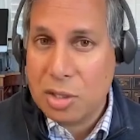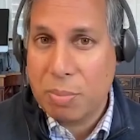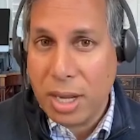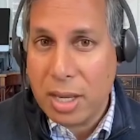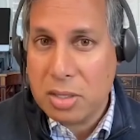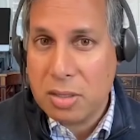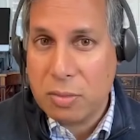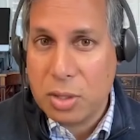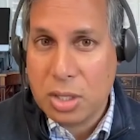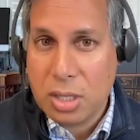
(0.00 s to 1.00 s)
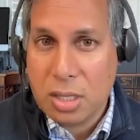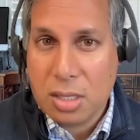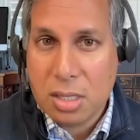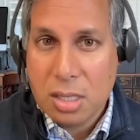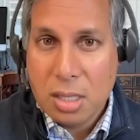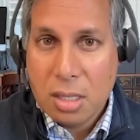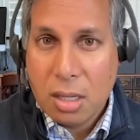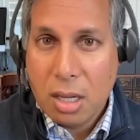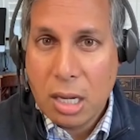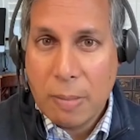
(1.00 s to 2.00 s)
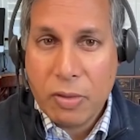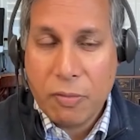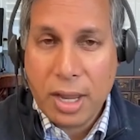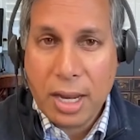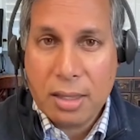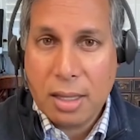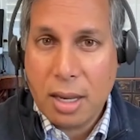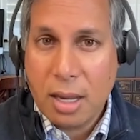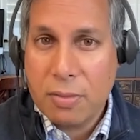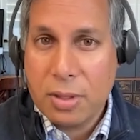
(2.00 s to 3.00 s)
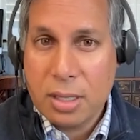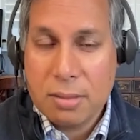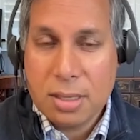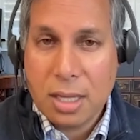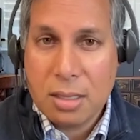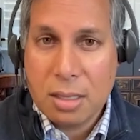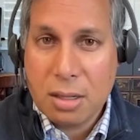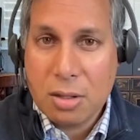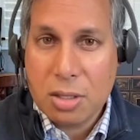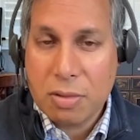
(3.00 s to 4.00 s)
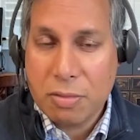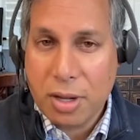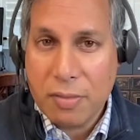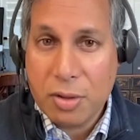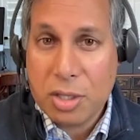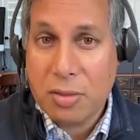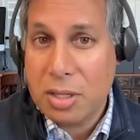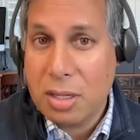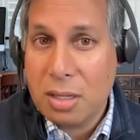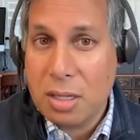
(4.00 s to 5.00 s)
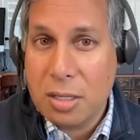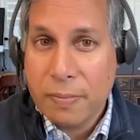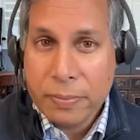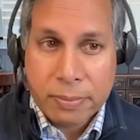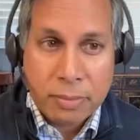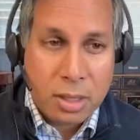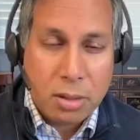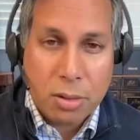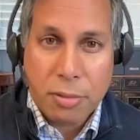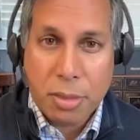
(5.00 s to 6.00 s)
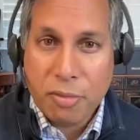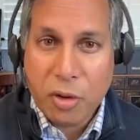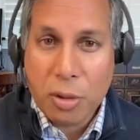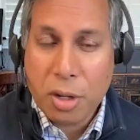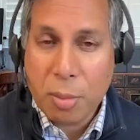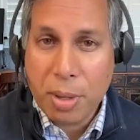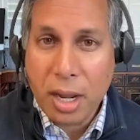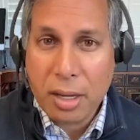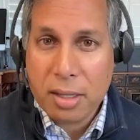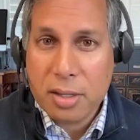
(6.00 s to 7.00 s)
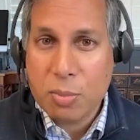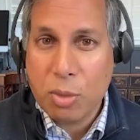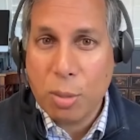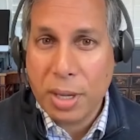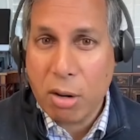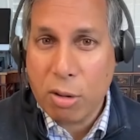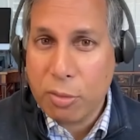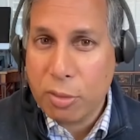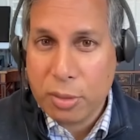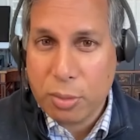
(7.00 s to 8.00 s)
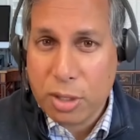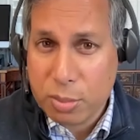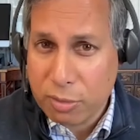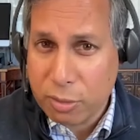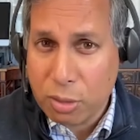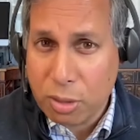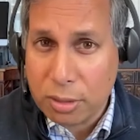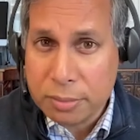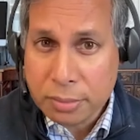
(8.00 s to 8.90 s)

positive, which is um, the fact that every 10 years, every five years, every year, you know, that the phone in our pocket is more powerful than it was before.